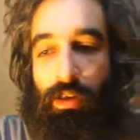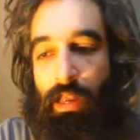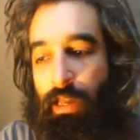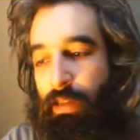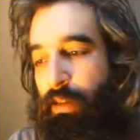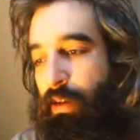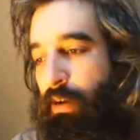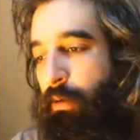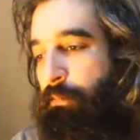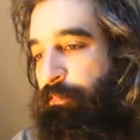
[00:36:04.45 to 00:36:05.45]
And
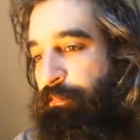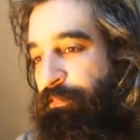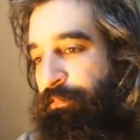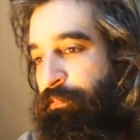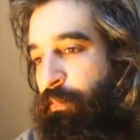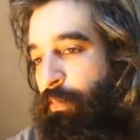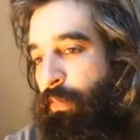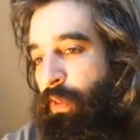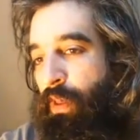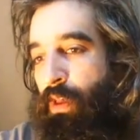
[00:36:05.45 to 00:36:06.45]
um,
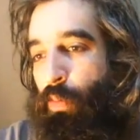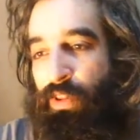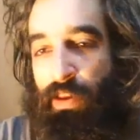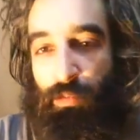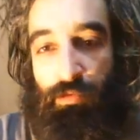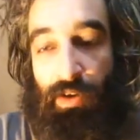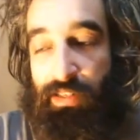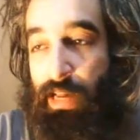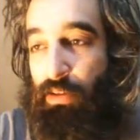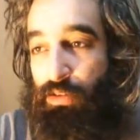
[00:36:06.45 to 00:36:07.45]
once everyone finds
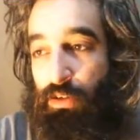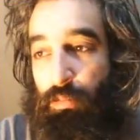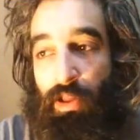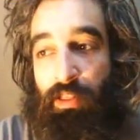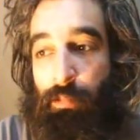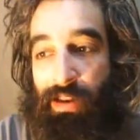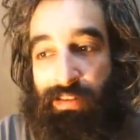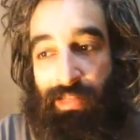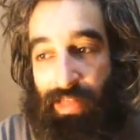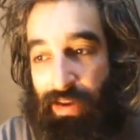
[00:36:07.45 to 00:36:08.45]
out and starts applying the
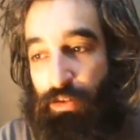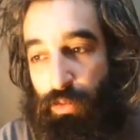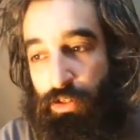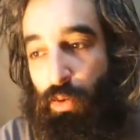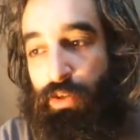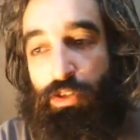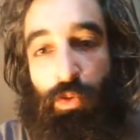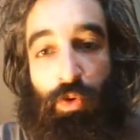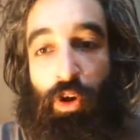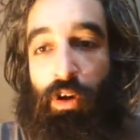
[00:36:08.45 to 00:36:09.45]
medicine, that is what's going to
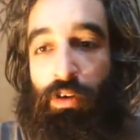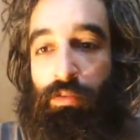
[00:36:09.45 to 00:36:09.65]
occur.